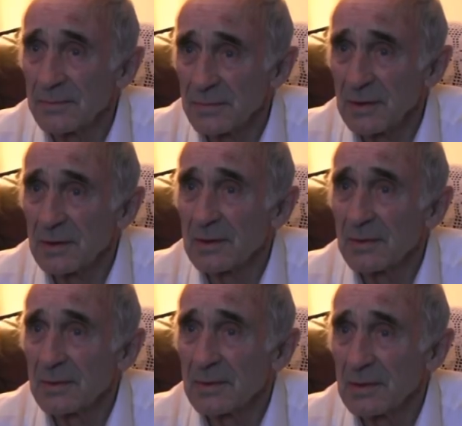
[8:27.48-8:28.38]
Backed up.
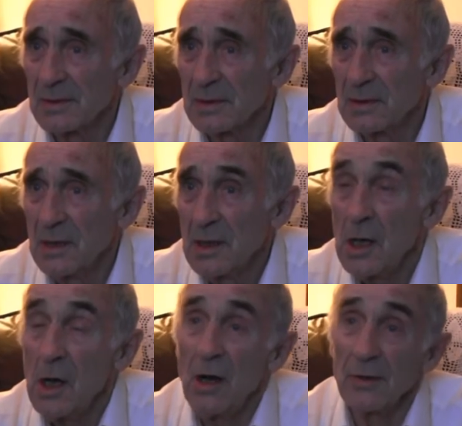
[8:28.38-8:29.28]

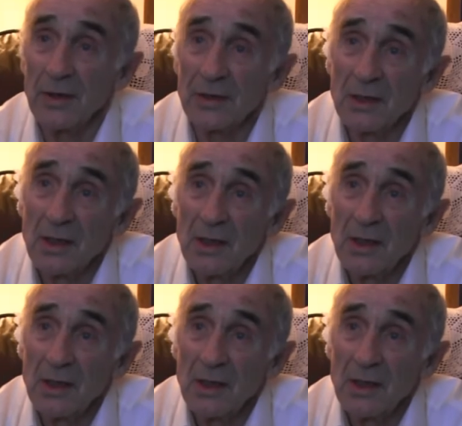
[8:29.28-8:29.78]
All right.